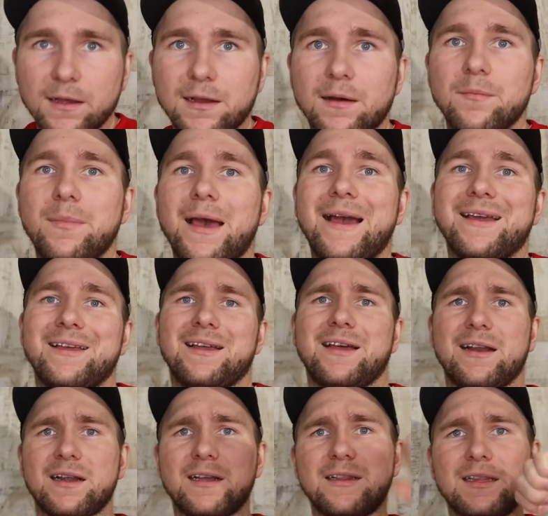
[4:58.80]
come back and
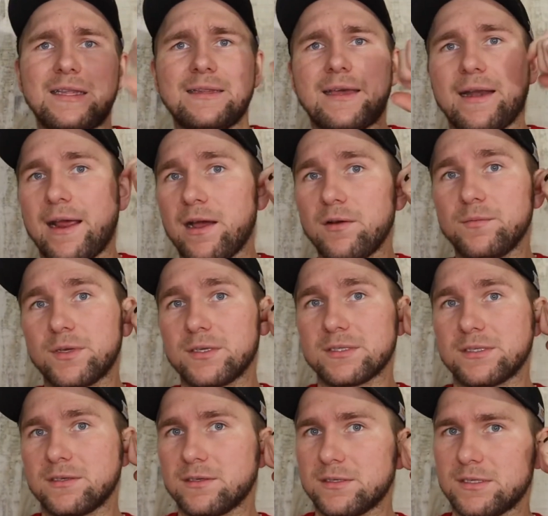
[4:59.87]
kind of clean that out because
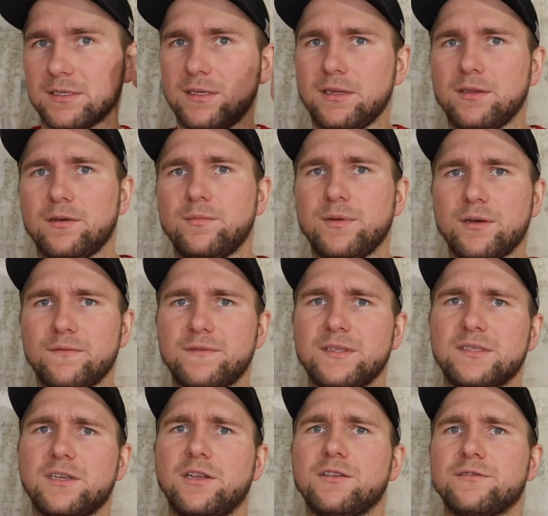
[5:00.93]
there's a little bit of
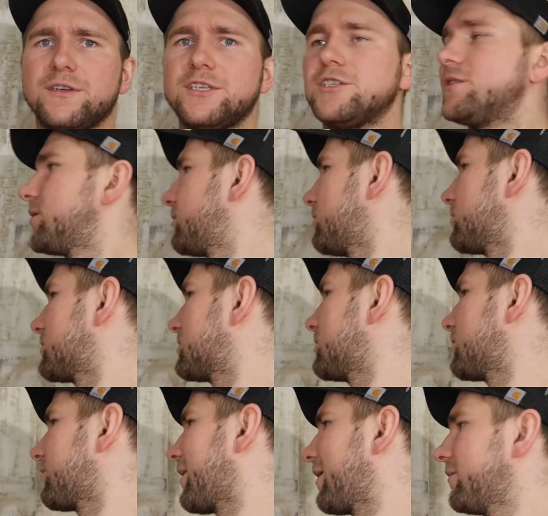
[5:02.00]
discoloration that you'll see
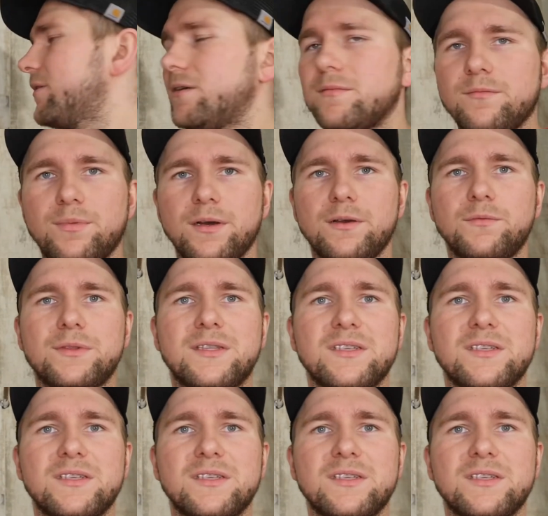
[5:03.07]
around it, but with the